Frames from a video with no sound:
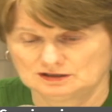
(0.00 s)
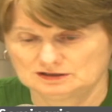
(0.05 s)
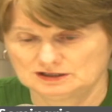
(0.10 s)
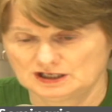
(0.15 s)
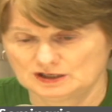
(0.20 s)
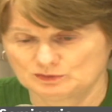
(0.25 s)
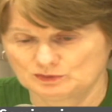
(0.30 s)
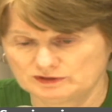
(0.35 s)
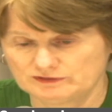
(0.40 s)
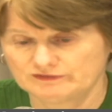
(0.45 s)

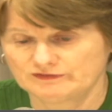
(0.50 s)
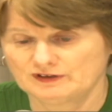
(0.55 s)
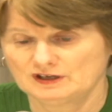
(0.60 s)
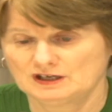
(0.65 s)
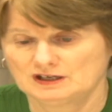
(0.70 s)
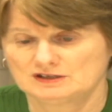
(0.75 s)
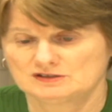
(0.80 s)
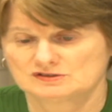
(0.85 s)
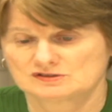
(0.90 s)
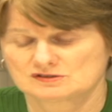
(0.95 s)
that we
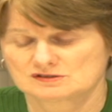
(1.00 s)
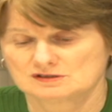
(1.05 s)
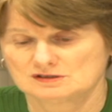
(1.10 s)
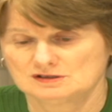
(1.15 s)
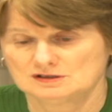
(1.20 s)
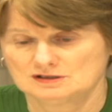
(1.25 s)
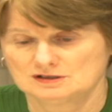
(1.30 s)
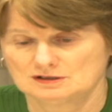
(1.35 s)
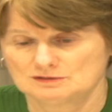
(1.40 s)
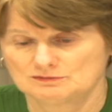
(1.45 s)
face
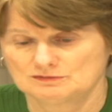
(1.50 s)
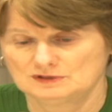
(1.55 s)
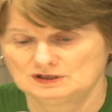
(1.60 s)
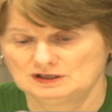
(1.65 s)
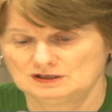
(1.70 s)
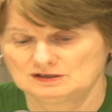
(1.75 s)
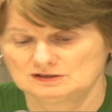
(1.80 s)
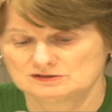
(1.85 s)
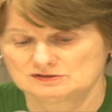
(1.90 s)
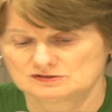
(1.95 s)

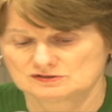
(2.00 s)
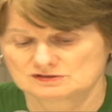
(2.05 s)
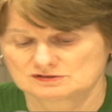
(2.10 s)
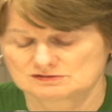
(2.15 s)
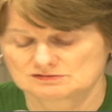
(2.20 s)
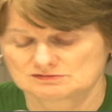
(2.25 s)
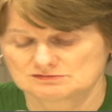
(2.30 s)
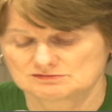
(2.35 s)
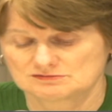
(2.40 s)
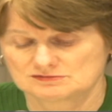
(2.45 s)
is
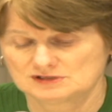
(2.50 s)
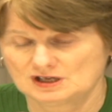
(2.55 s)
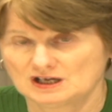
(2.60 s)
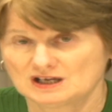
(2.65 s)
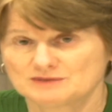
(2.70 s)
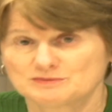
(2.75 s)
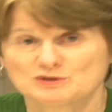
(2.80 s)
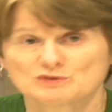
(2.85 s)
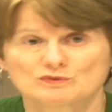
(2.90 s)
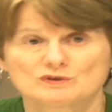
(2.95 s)

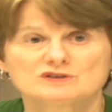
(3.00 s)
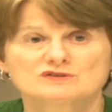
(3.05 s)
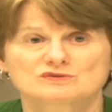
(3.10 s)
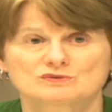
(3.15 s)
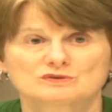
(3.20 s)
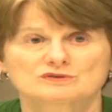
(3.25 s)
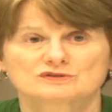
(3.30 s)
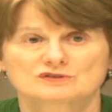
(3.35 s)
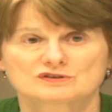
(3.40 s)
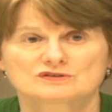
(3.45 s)
time and
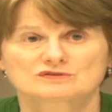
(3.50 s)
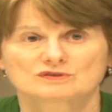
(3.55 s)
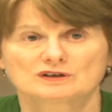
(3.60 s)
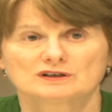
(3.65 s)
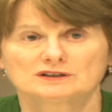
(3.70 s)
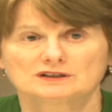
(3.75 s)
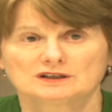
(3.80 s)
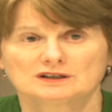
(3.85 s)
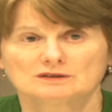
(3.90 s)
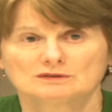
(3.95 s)
resources
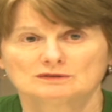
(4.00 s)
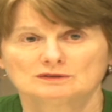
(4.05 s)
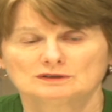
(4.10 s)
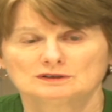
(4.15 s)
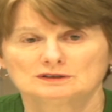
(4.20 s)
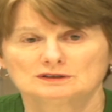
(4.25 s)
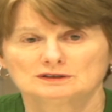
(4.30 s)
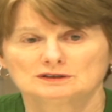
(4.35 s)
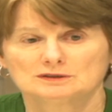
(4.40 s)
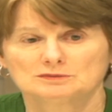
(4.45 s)
right now.
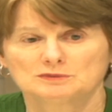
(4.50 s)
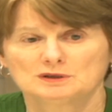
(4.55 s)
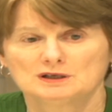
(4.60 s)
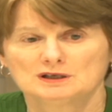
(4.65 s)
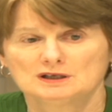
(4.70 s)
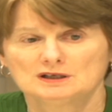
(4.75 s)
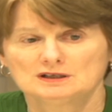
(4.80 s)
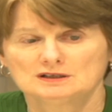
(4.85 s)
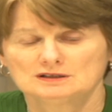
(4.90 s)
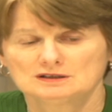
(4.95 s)

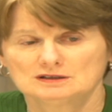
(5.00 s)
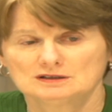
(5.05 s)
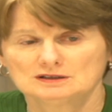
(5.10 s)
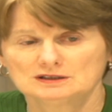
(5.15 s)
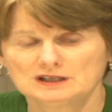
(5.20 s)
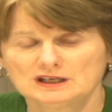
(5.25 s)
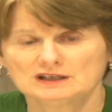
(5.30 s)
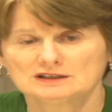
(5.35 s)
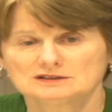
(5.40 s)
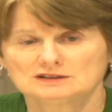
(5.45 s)

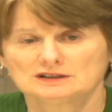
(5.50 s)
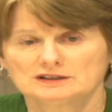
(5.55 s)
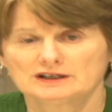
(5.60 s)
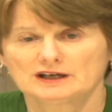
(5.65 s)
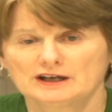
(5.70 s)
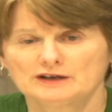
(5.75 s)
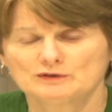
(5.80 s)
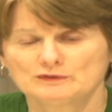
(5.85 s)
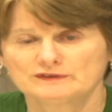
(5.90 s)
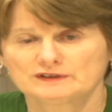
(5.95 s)
Again,
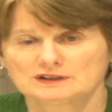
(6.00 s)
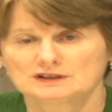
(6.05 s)
I don't